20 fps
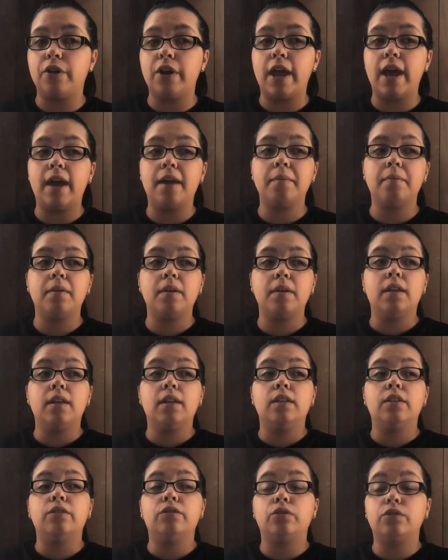nap,
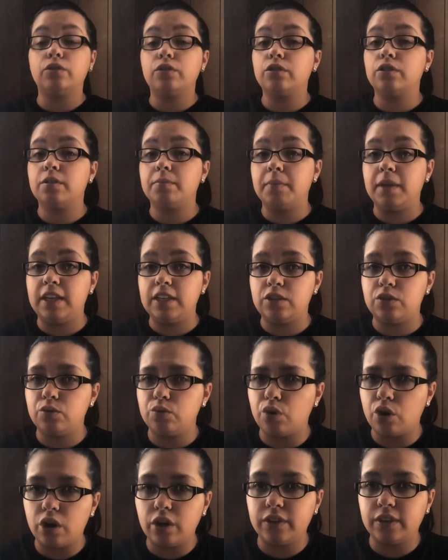those are the main
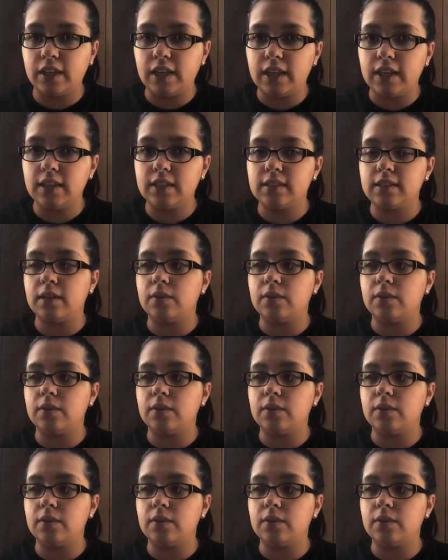two hard things.